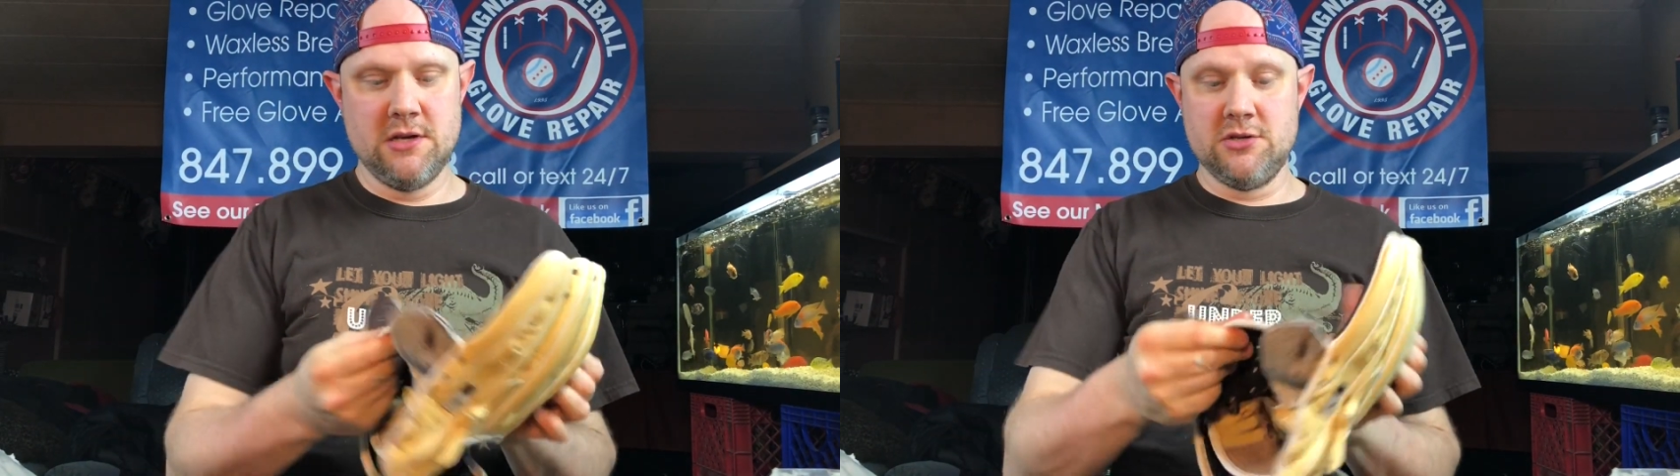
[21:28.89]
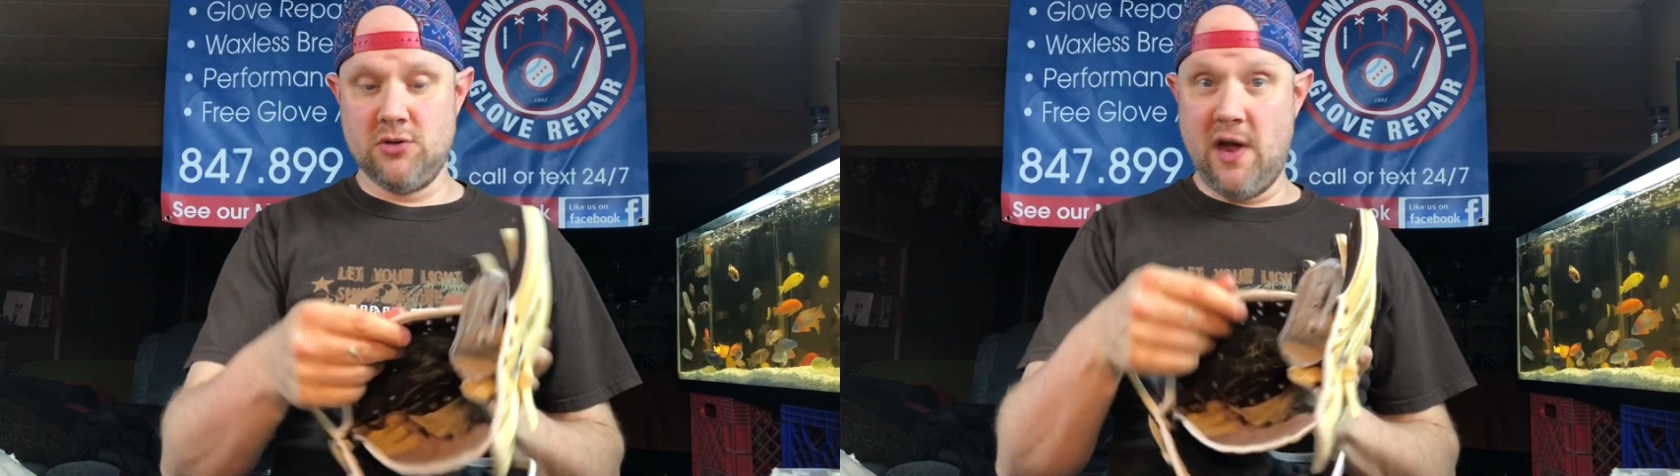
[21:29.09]

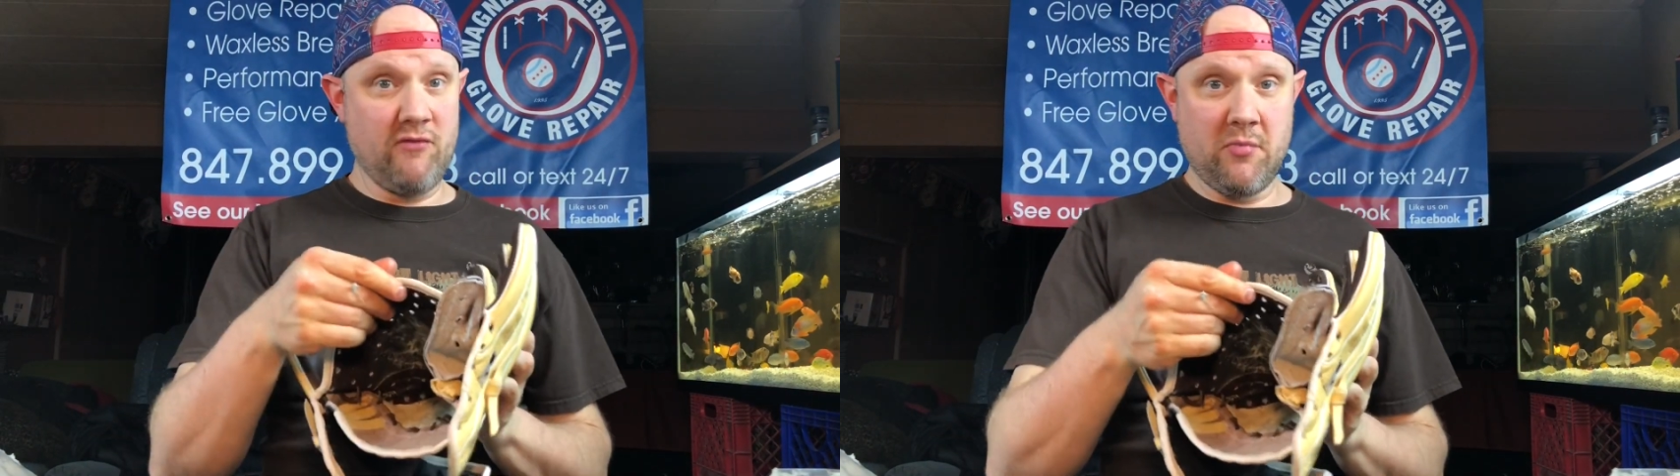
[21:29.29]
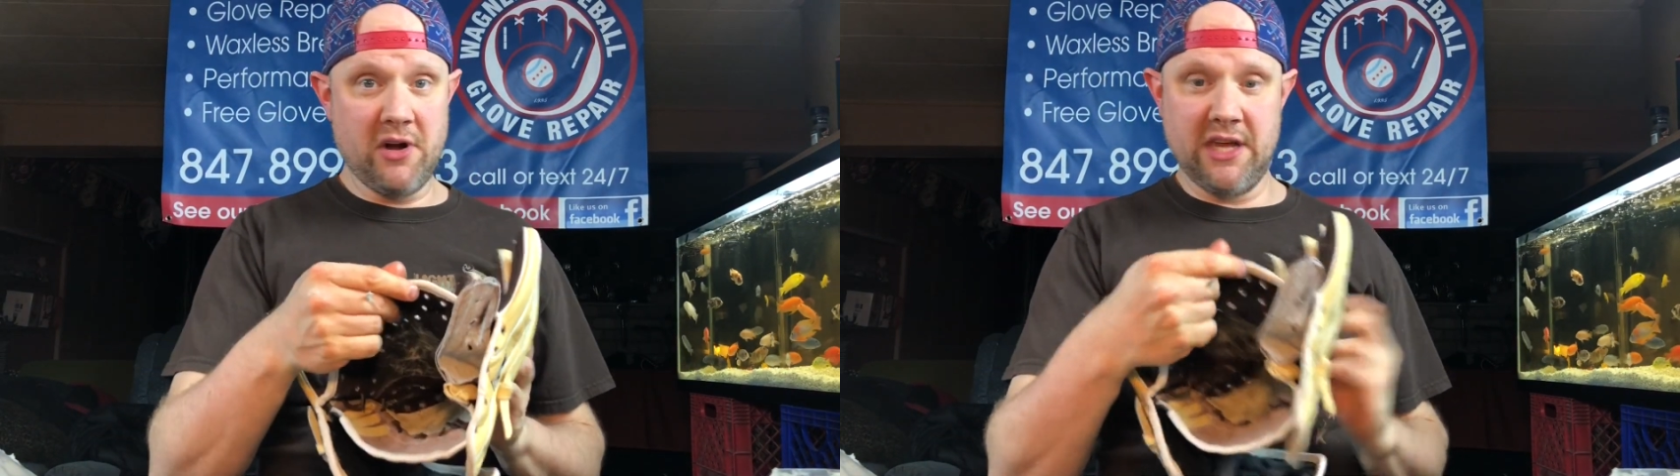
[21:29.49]
so
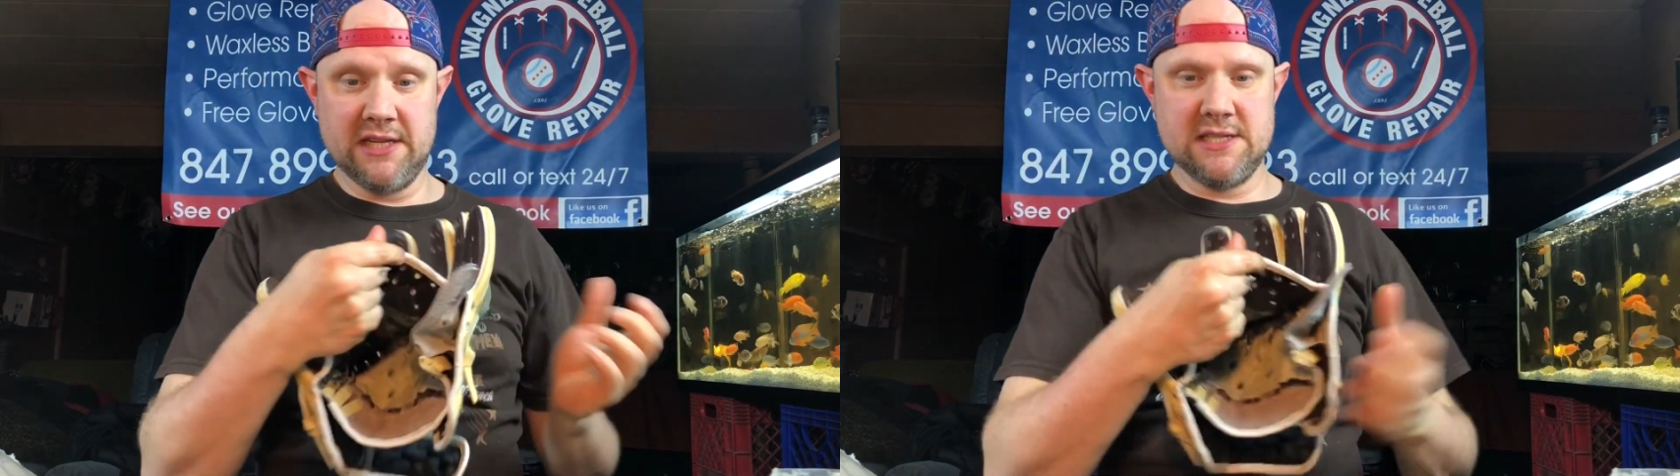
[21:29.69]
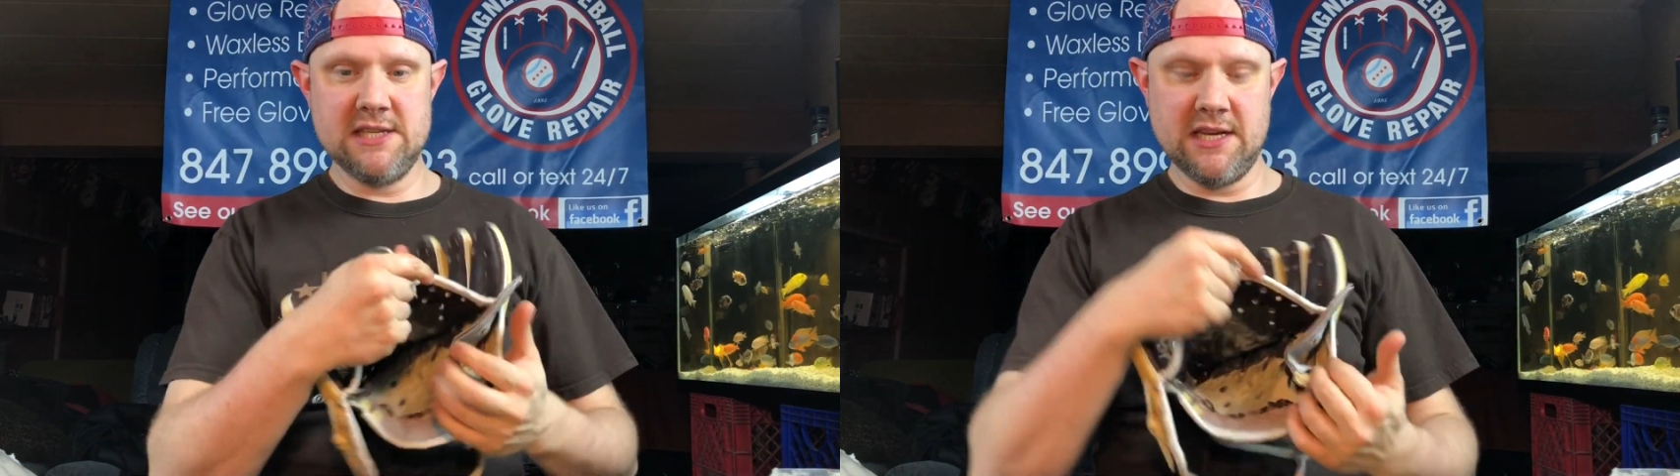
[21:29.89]
everybody
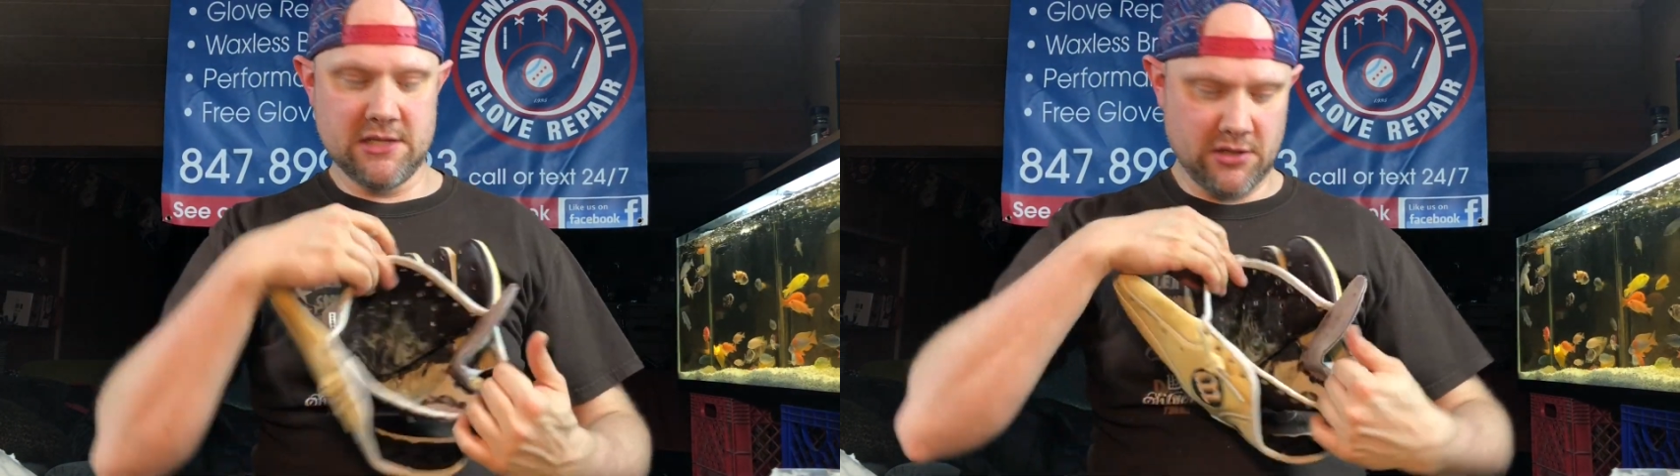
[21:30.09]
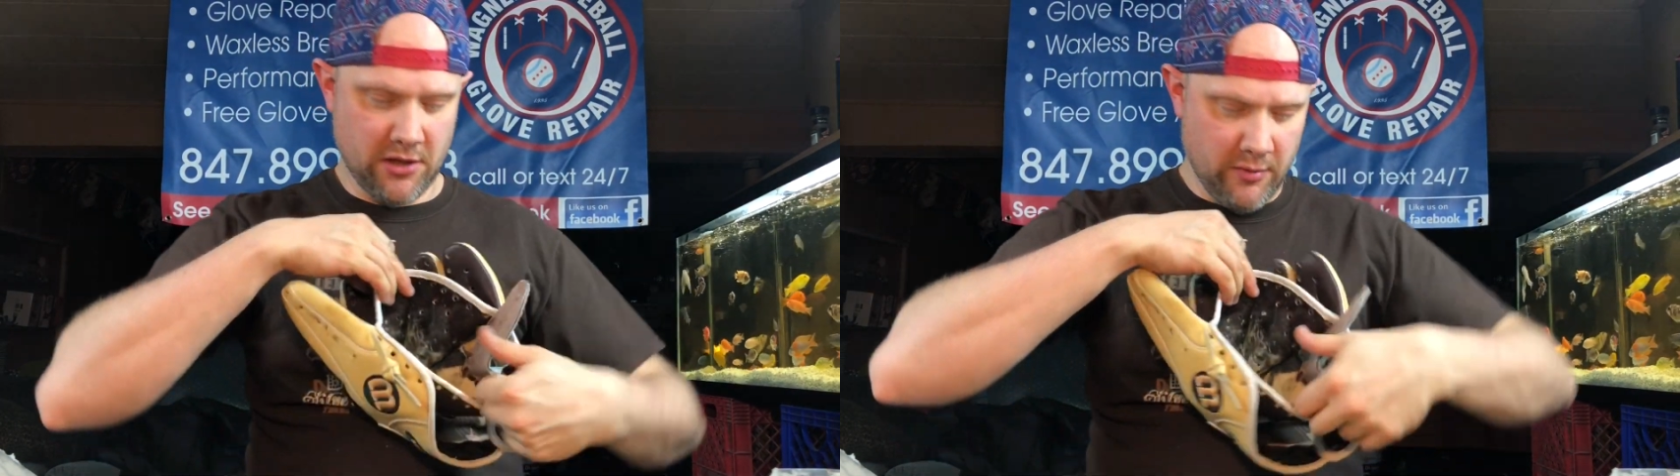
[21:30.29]
can see.
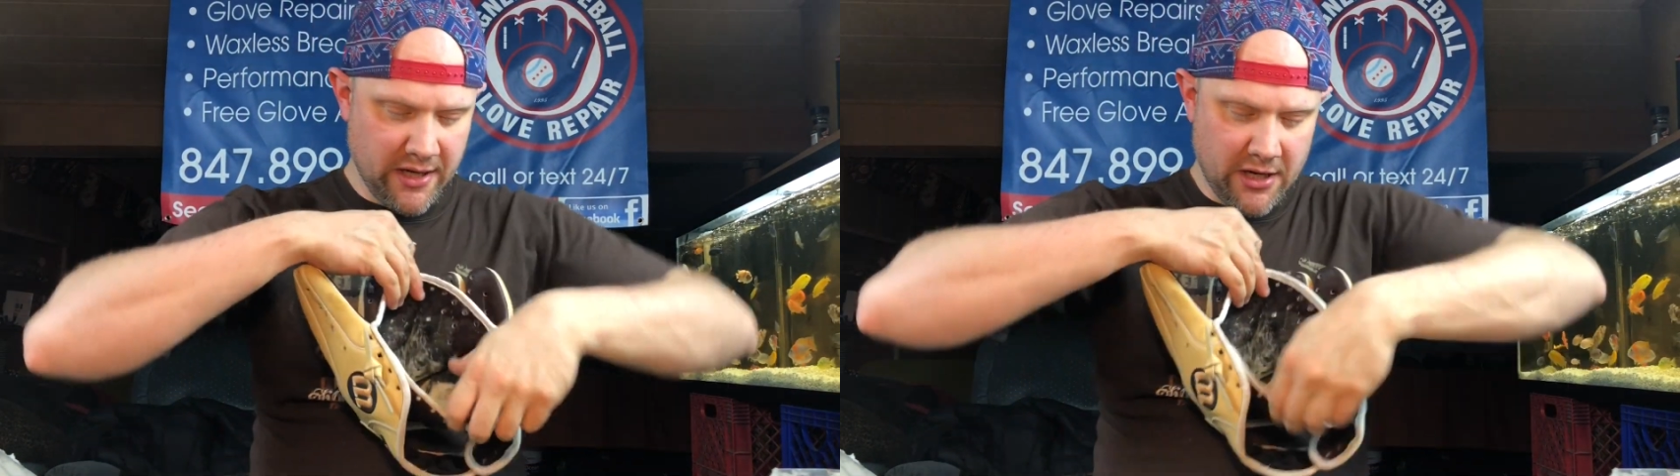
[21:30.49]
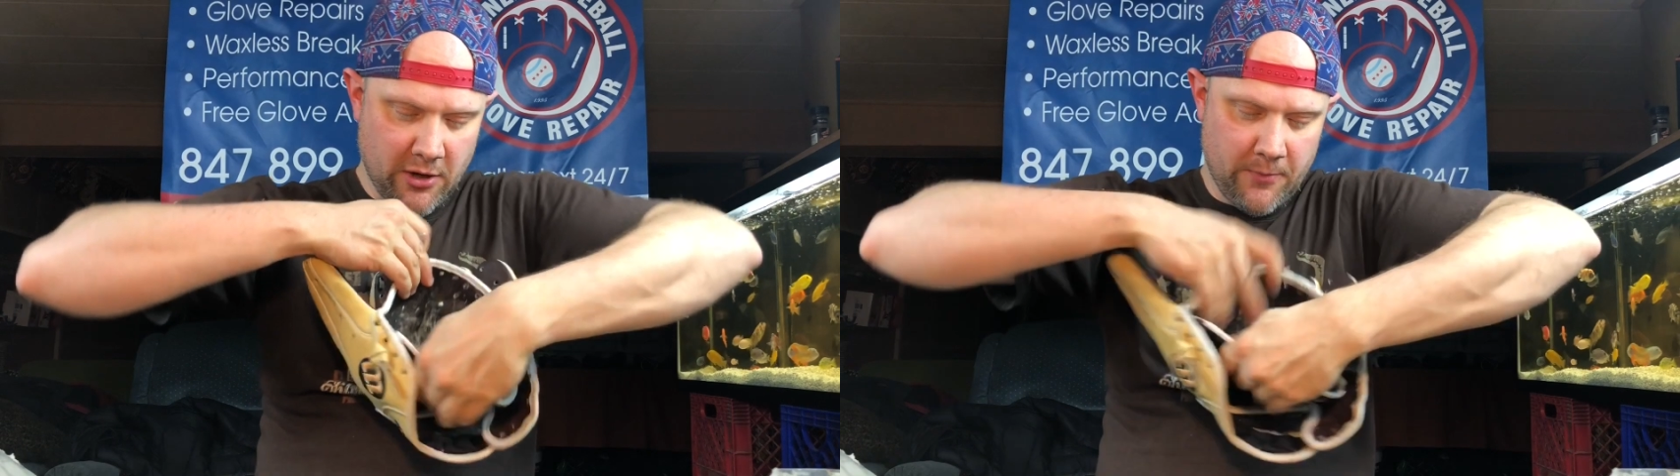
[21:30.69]
So here we
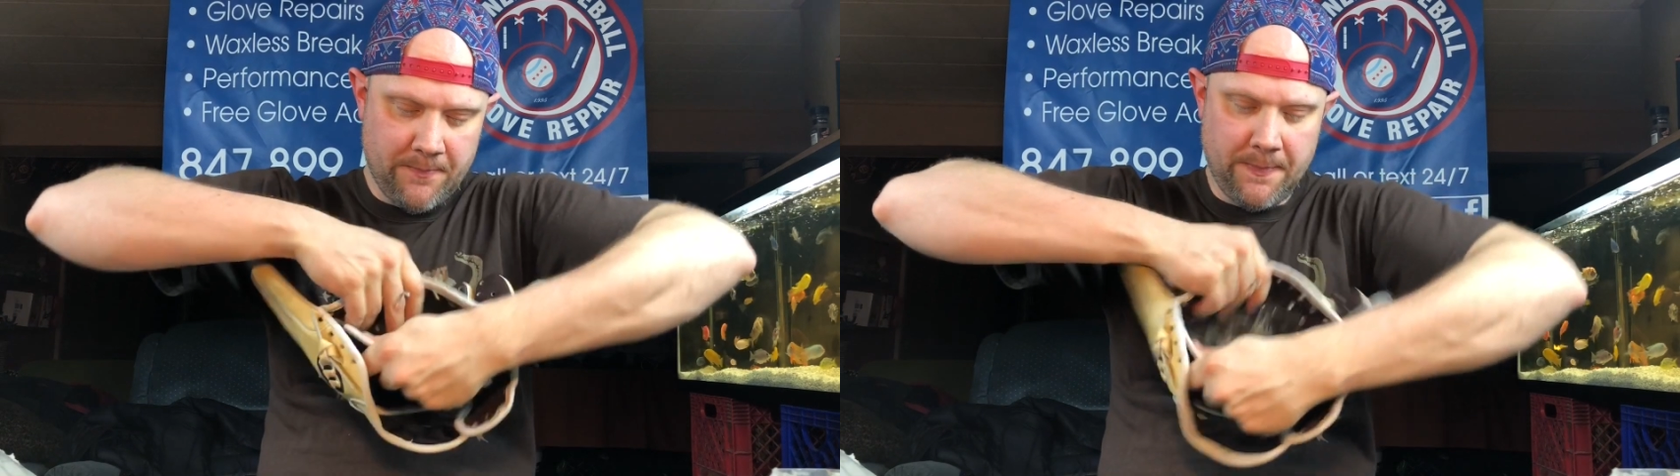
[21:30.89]
go,